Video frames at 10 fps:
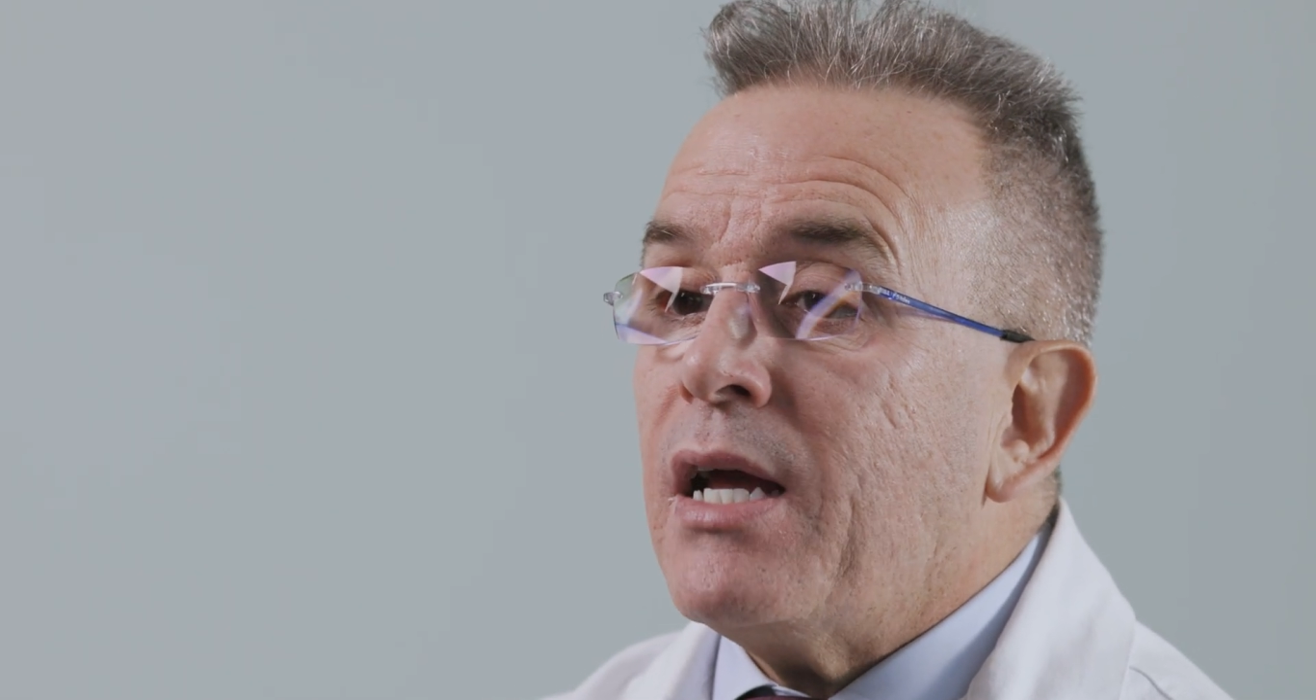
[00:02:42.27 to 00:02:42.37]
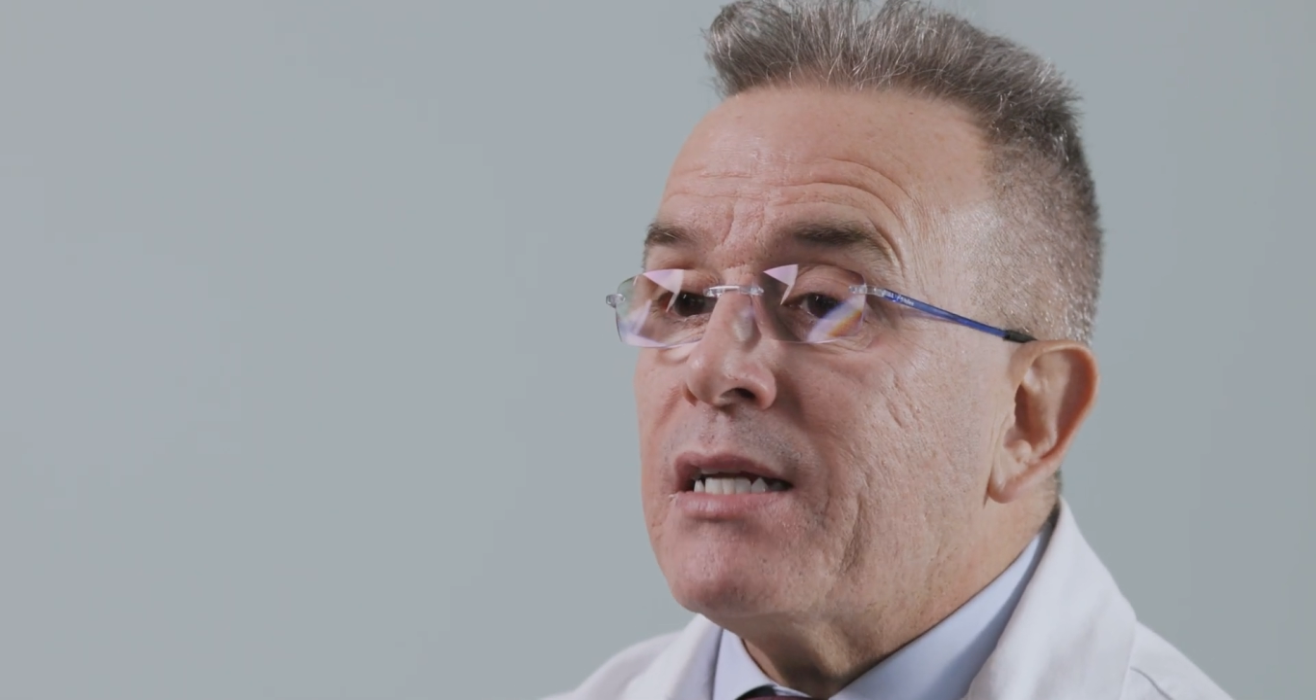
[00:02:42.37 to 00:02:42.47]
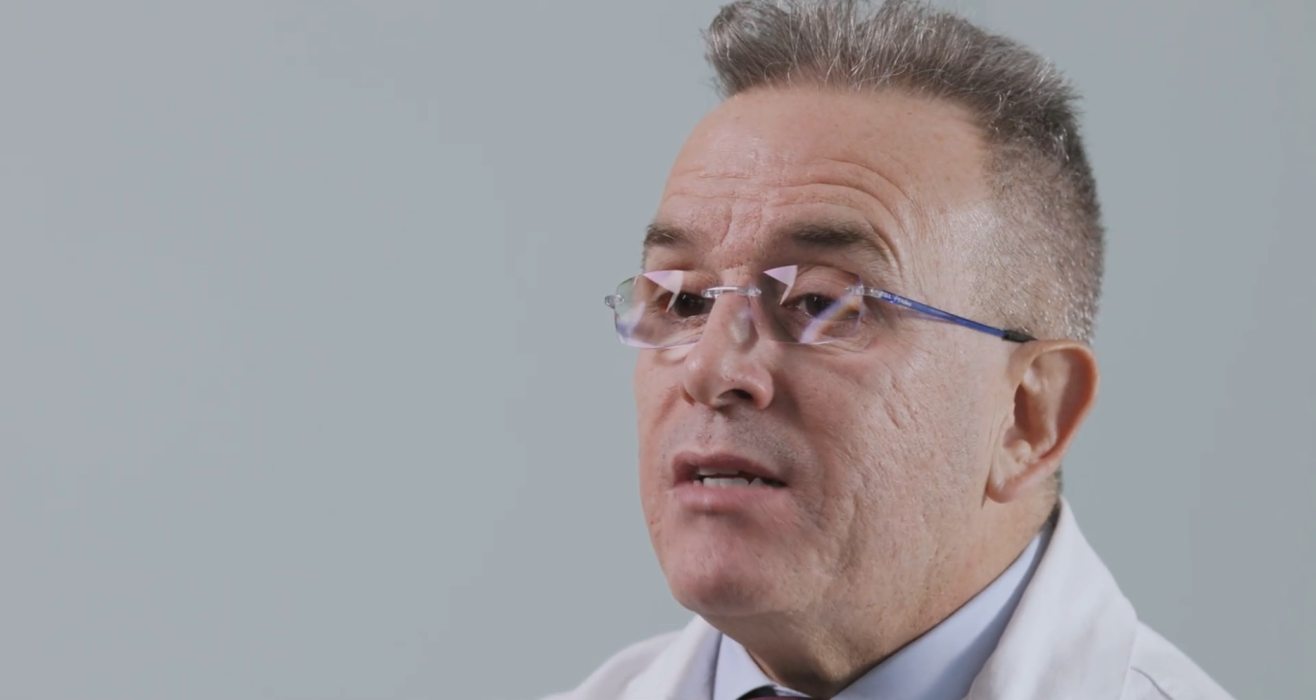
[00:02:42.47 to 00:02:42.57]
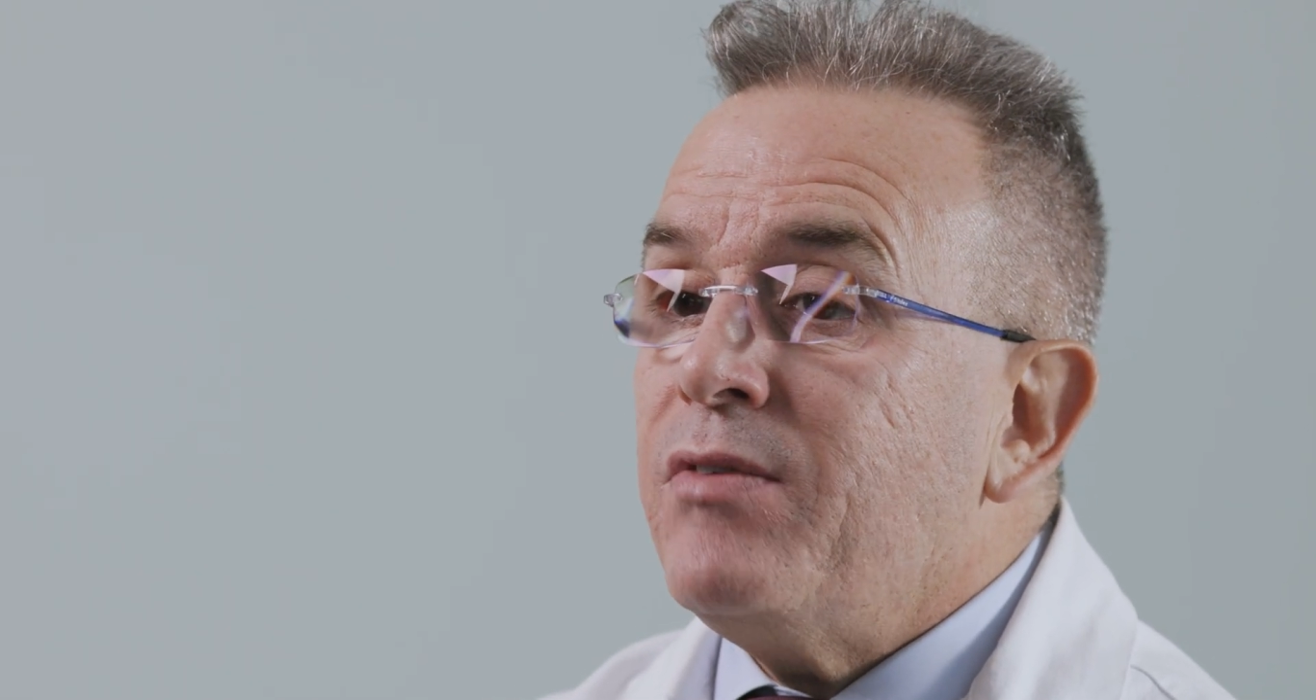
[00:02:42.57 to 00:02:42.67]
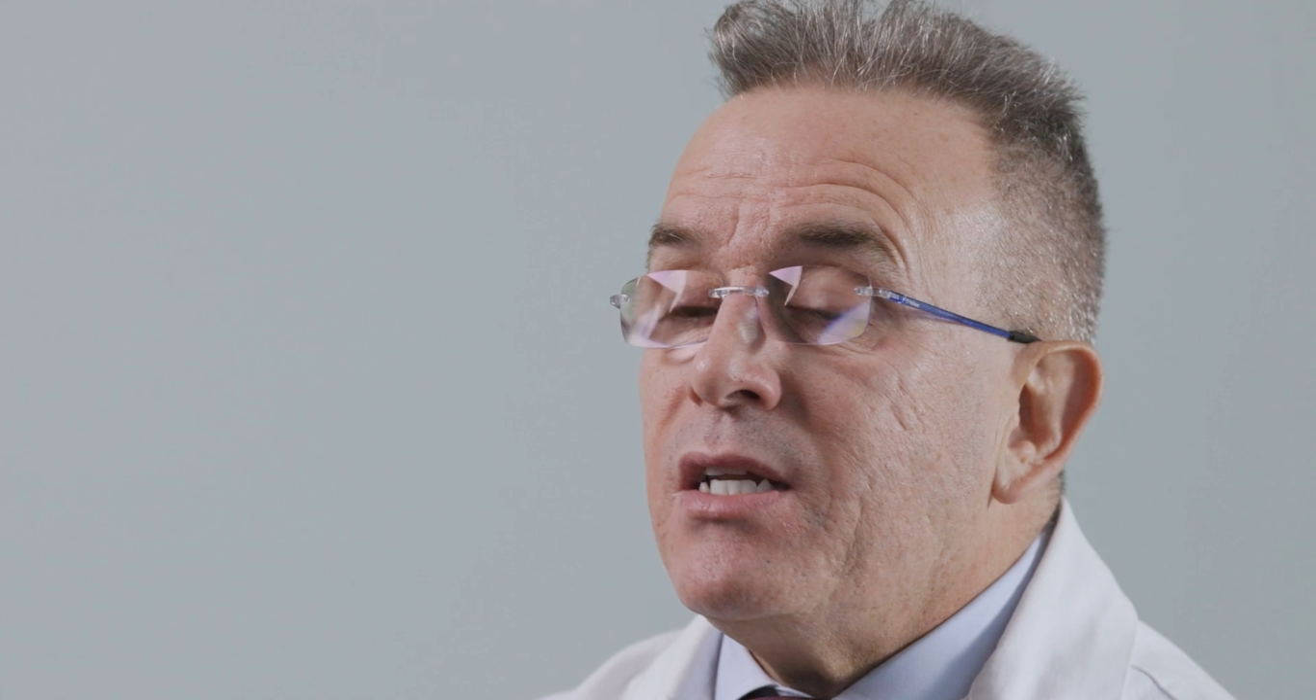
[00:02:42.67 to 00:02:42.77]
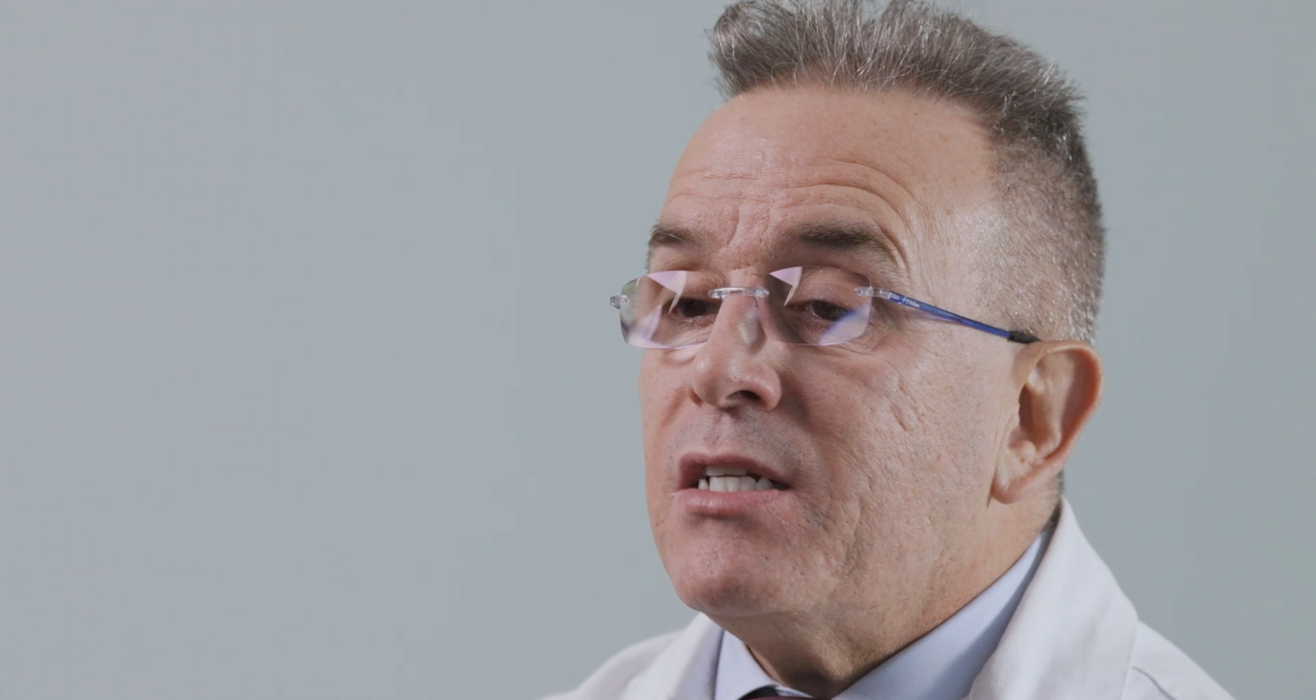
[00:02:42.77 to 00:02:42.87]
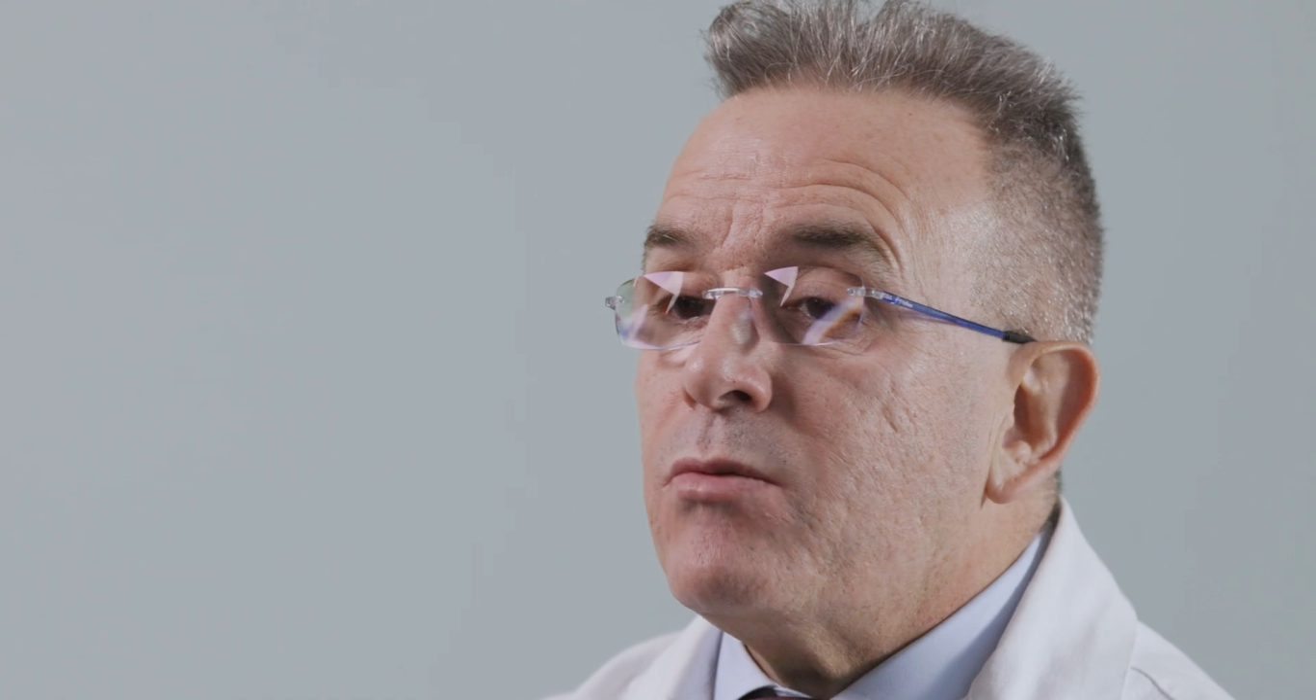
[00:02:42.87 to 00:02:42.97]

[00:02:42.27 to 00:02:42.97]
activities